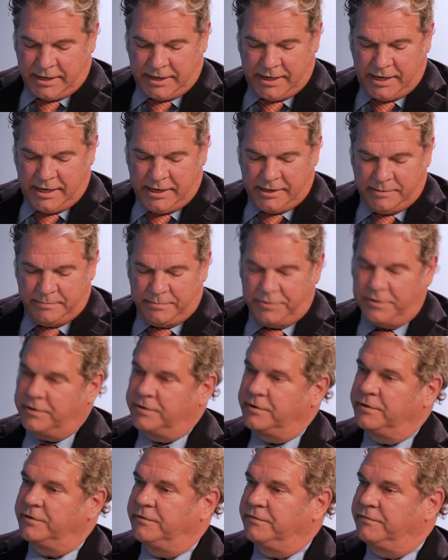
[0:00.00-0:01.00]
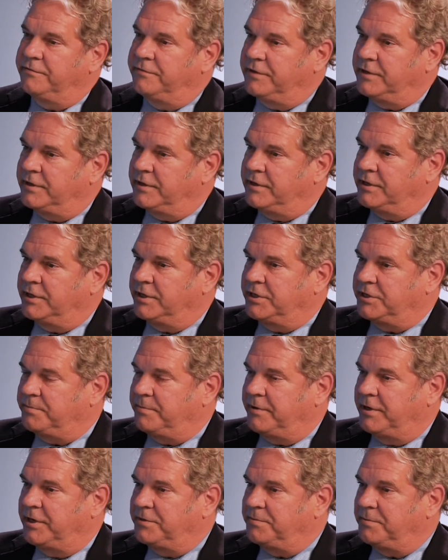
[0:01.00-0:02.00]
can improve the
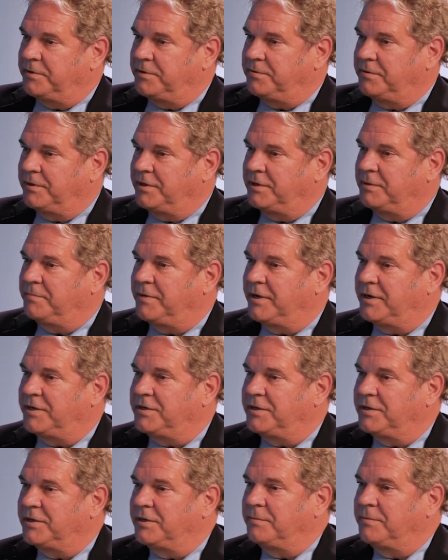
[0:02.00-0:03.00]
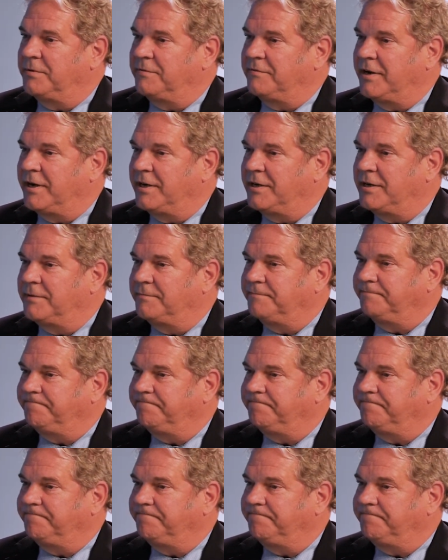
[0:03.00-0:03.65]
experience between the patient and the provider?